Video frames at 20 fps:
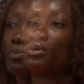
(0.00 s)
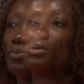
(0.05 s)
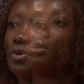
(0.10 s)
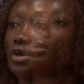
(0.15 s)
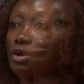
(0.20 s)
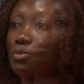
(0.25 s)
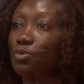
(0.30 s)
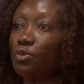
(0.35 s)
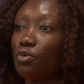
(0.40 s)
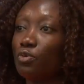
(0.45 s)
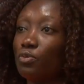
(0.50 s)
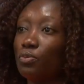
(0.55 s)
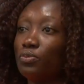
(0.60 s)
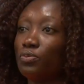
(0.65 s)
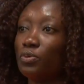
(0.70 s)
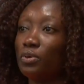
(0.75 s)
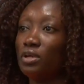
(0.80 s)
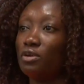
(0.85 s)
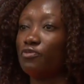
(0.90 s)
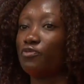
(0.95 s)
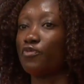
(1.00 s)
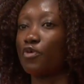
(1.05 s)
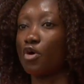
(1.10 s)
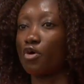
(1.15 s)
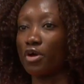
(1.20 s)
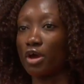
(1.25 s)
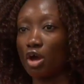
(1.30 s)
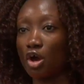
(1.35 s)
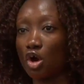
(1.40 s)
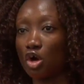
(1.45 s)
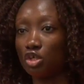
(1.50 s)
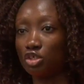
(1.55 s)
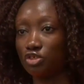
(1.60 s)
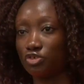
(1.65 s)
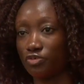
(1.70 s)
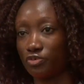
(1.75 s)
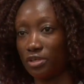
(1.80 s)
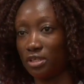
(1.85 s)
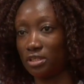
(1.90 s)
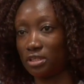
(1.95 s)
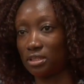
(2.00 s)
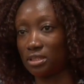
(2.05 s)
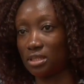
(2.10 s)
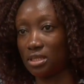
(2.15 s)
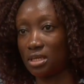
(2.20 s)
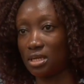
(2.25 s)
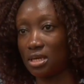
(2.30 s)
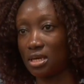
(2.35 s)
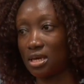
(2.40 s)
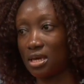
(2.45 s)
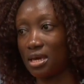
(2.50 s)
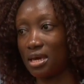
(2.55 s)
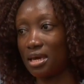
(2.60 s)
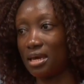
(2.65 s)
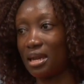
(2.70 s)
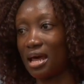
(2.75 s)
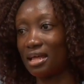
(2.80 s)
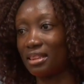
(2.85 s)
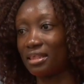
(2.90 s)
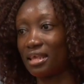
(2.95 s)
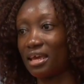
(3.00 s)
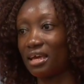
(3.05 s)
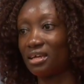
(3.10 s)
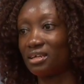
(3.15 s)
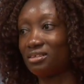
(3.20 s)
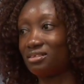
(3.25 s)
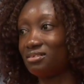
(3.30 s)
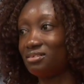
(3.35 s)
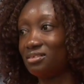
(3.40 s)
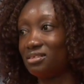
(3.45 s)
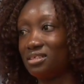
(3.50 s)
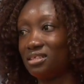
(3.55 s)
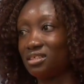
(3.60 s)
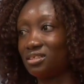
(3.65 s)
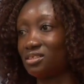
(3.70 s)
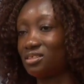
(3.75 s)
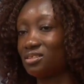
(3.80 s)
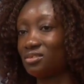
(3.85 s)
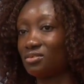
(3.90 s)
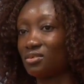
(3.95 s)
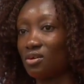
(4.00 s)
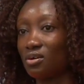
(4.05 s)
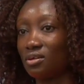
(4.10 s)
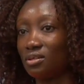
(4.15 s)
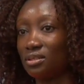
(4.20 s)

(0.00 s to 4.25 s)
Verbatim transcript: people in foreign countries. And I think this,